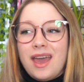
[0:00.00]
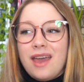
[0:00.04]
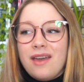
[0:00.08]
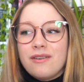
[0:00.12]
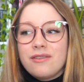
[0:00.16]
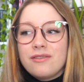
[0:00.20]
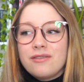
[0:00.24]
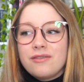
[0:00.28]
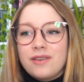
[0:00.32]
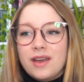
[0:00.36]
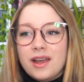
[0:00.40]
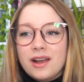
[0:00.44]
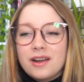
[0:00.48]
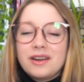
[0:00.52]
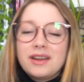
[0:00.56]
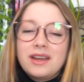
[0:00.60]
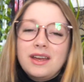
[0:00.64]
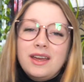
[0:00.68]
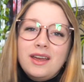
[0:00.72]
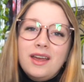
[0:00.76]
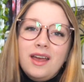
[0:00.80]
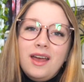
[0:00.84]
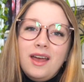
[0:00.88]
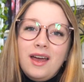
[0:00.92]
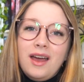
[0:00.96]
a
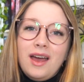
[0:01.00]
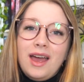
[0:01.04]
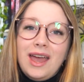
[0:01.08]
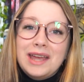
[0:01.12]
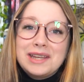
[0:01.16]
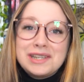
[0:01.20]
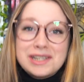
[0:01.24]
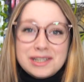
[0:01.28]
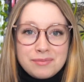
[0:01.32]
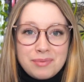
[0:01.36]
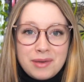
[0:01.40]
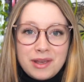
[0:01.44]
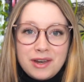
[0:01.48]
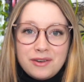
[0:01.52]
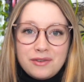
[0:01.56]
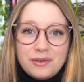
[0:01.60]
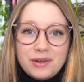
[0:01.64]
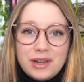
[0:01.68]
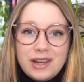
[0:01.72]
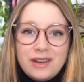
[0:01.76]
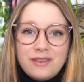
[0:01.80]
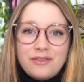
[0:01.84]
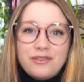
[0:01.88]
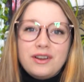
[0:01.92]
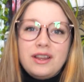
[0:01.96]
very anticipated
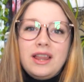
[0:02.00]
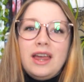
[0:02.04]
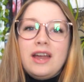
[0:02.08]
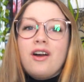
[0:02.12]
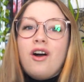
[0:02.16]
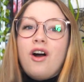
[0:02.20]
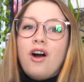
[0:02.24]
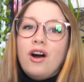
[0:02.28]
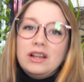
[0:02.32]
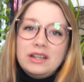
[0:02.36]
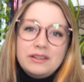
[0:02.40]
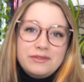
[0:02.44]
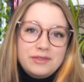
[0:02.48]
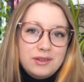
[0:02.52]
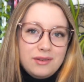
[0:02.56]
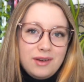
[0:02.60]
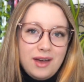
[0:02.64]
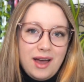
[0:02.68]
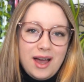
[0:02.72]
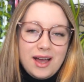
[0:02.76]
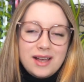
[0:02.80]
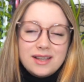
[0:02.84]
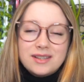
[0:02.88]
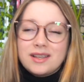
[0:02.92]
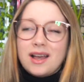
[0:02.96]
read for like all of you
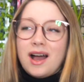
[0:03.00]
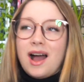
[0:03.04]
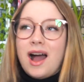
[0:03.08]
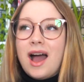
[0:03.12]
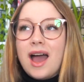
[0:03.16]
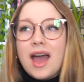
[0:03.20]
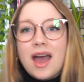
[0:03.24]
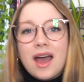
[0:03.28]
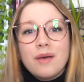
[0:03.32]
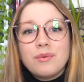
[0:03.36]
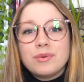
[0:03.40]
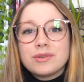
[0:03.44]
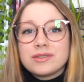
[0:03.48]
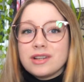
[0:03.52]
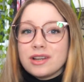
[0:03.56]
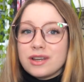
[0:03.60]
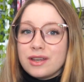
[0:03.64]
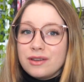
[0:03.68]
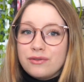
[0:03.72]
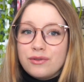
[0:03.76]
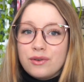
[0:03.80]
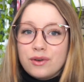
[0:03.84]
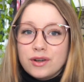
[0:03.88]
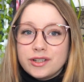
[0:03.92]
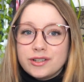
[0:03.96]
guys. I was
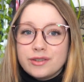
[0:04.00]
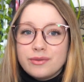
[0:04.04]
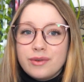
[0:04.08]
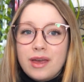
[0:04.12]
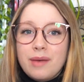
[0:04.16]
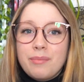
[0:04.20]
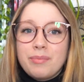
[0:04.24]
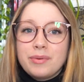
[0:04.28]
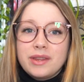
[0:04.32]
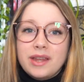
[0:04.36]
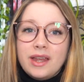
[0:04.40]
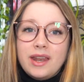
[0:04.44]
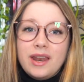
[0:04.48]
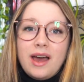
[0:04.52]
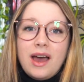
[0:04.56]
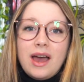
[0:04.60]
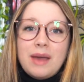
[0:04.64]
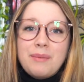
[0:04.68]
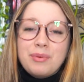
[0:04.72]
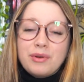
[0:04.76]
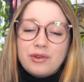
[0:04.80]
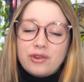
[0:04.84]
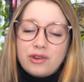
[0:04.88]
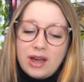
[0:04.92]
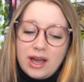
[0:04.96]
looking forward to it, but then
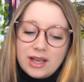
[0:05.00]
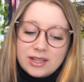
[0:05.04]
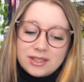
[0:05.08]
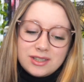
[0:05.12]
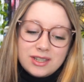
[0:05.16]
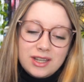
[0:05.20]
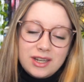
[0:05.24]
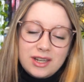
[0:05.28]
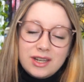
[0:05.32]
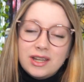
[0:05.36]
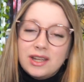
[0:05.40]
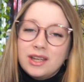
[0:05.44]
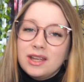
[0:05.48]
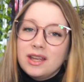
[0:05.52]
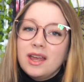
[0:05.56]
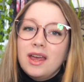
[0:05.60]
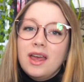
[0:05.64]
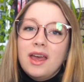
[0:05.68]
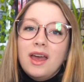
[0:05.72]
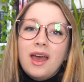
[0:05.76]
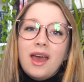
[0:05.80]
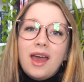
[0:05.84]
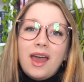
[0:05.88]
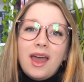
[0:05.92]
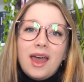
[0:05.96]
I procrastinated it
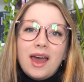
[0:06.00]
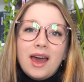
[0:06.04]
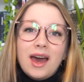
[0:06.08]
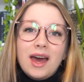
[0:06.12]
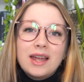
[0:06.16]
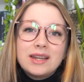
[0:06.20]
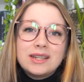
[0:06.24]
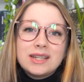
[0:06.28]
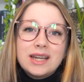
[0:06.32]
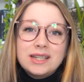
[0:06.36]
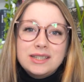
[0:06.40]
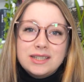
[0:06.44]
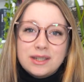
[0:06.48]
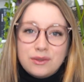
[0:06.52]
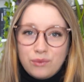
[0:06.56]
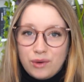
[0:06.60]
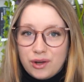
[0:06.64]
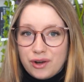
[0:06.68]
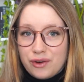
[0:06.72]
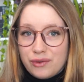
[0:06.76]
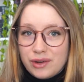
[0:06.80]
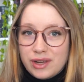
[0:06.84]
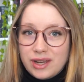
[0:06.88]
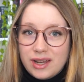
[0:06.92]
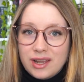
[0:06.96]
and I didn't
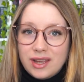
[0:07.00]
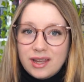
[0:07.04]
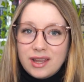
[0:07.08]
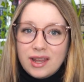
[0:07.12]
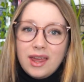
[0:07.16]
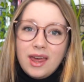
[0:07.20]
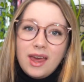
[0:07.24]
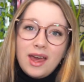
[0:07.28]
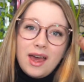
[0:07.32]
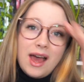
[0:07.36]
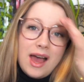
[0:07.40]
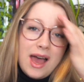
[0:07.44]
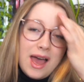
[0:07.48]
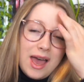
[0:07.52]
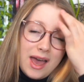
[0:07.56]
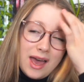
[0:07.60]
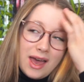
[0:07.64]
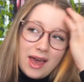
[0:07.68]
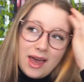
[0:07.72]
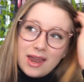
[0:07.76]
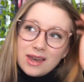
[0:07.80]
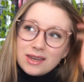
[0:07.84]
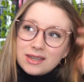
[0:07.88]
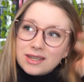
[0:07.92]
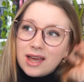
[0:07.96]
want to read it,
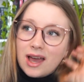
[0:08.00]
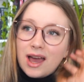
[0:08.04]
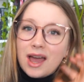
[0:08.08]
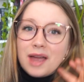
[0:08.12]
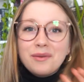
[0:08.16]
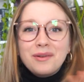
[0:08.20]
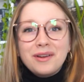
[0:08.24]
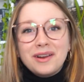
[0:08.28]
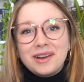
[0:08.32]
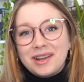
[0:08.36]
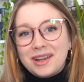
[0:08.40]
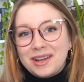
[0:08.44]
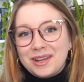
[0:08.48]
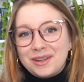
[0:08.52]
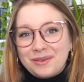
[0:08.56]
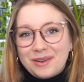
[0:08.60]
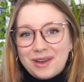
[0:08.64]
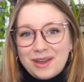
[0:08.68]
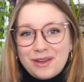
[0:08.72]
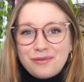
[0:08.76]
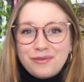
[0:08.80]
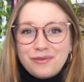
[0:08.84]
and I read it anyway